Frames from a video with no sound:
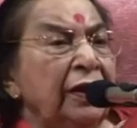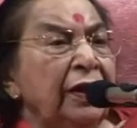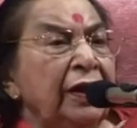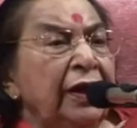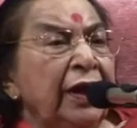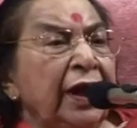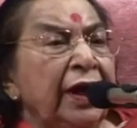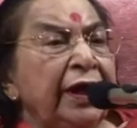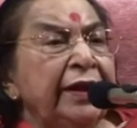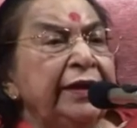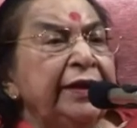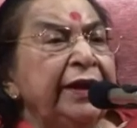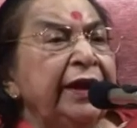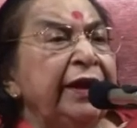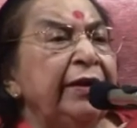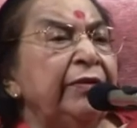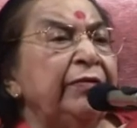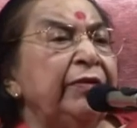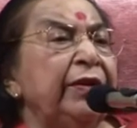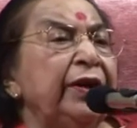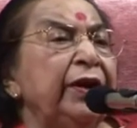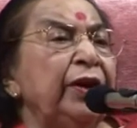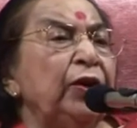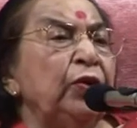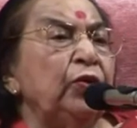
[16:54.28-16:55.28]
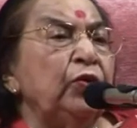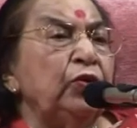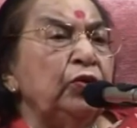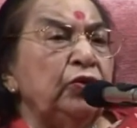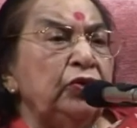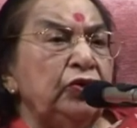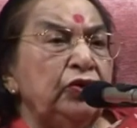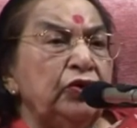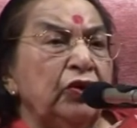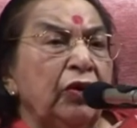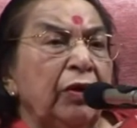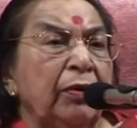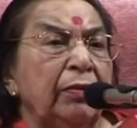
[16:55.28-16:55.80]
and they have done a good
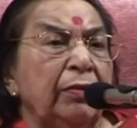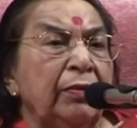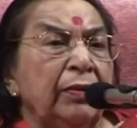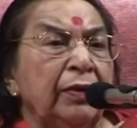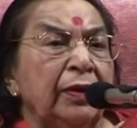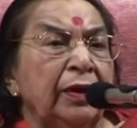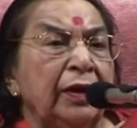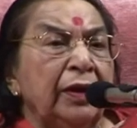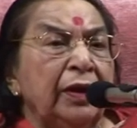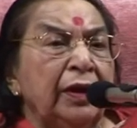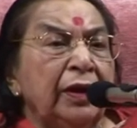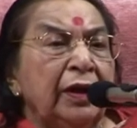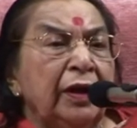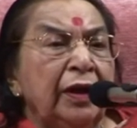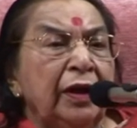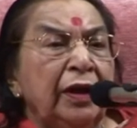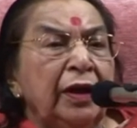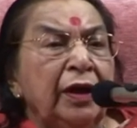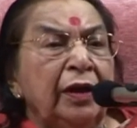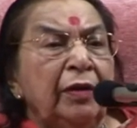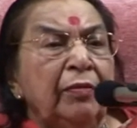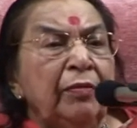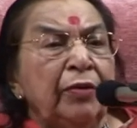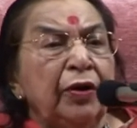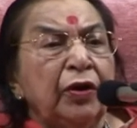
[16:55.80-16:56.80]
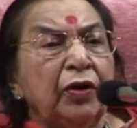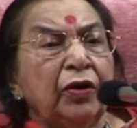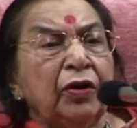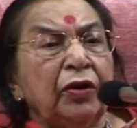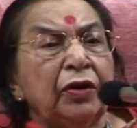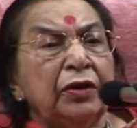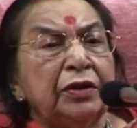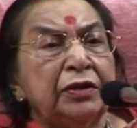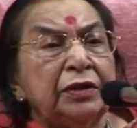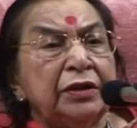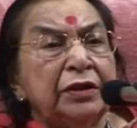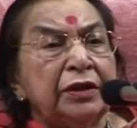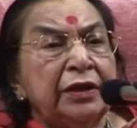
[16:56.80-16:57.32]
job
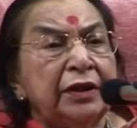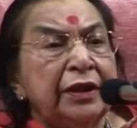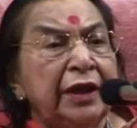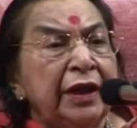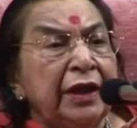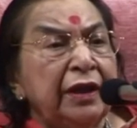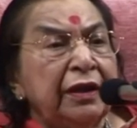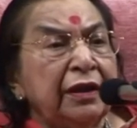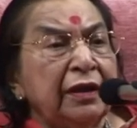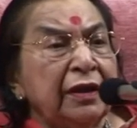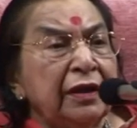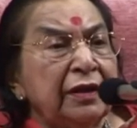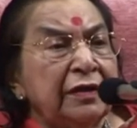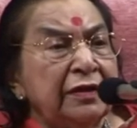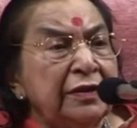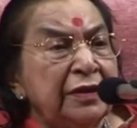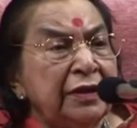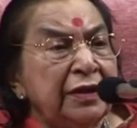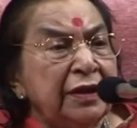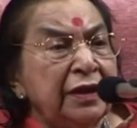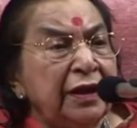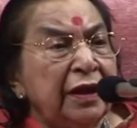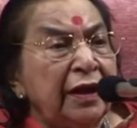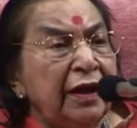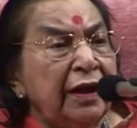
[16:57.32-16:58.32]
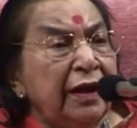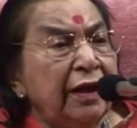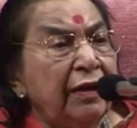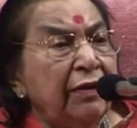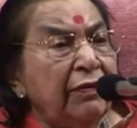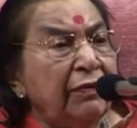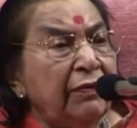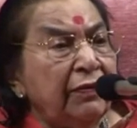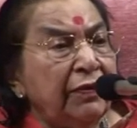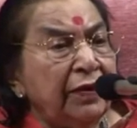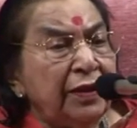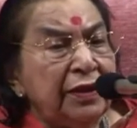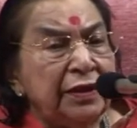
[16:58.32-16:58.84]
because they consider
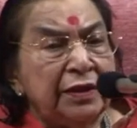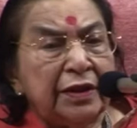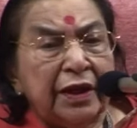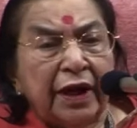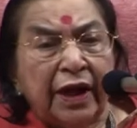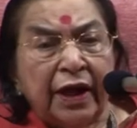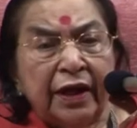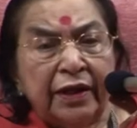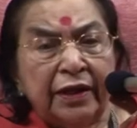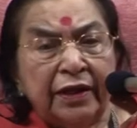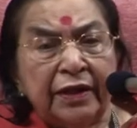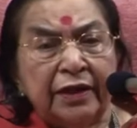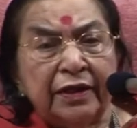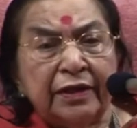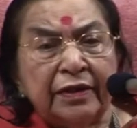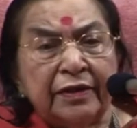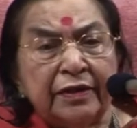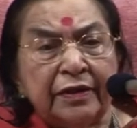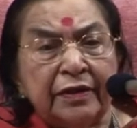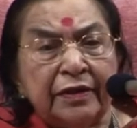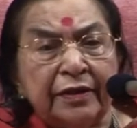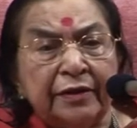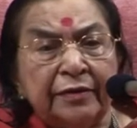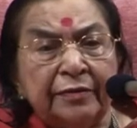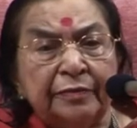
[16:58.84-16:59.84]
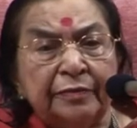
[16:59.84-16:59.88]
love is the highest.